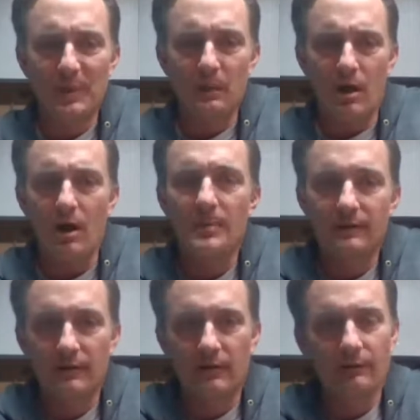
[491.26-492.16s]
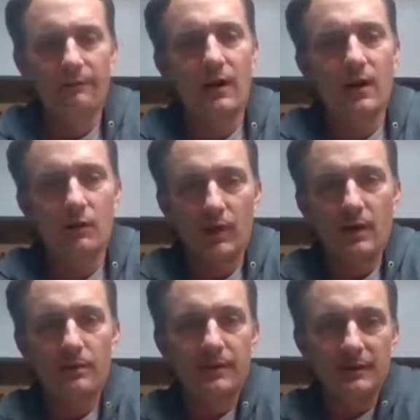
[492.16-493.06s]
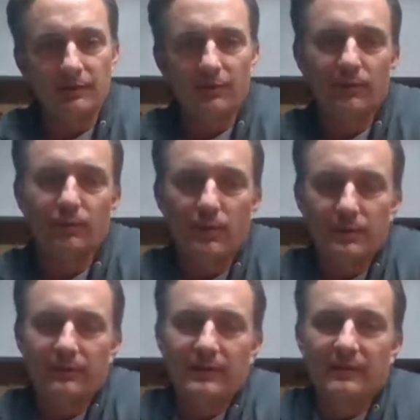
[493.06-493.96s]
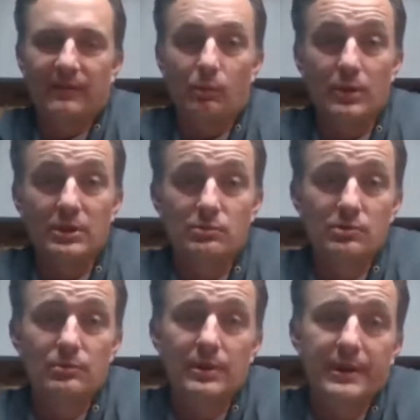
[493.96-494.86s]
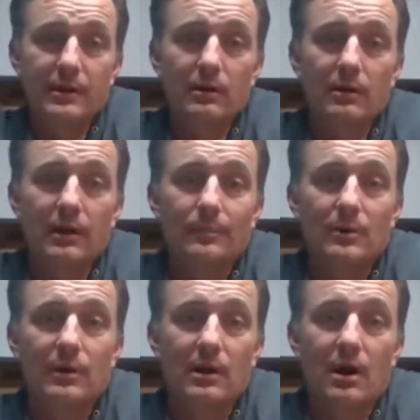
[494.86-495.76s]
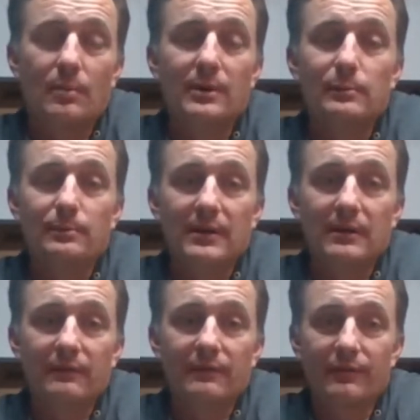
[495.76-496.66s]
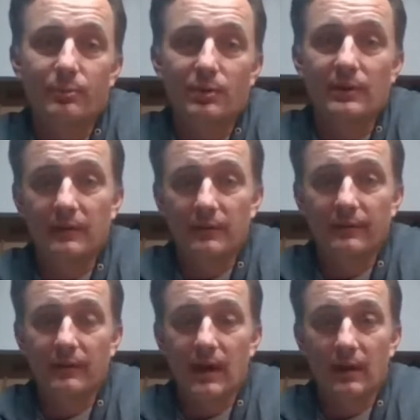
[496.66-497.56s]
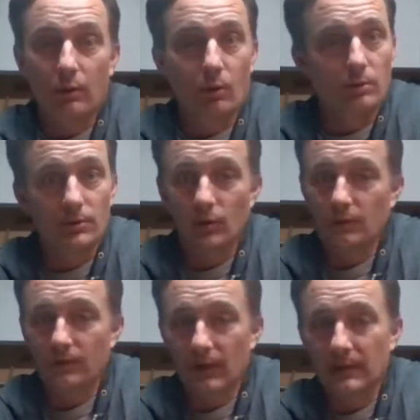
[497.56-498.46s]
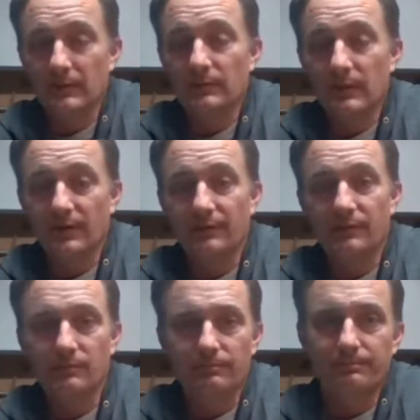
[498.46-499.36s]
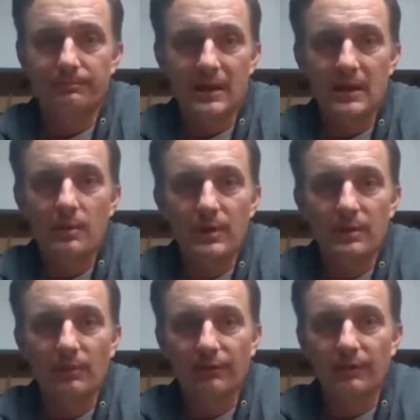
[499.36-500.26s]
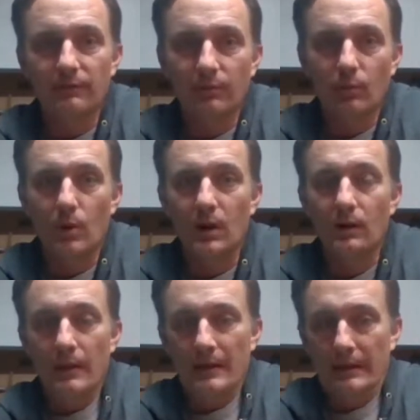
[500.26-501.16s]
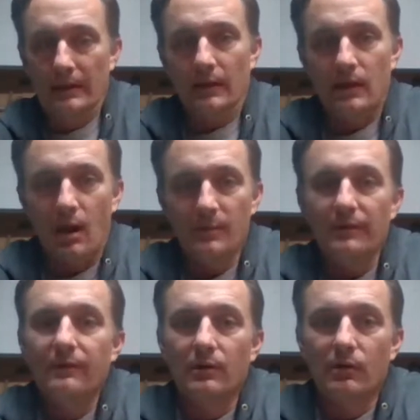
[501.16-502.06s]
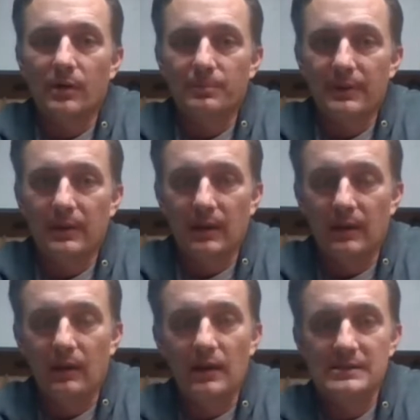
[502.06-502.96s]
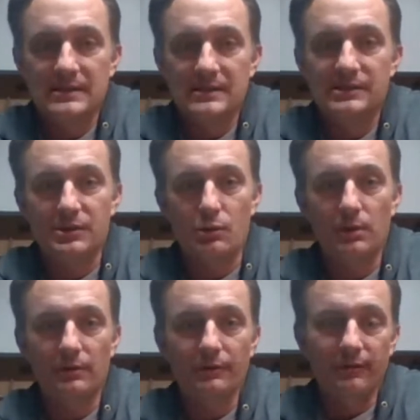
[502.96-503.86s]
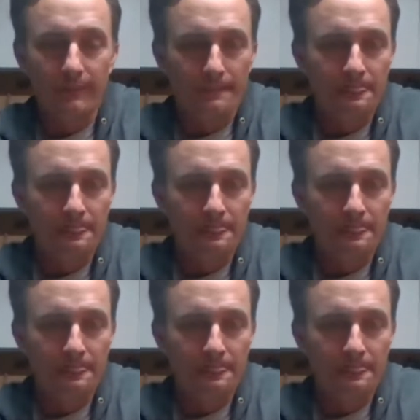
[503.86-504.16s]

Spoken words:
Comets are a very rare thing. So it's one of those things that when you do hear about a comet being visible in the sky, go out and look at it because you may not be able to see it for a while. Comets are great big icy snowballs.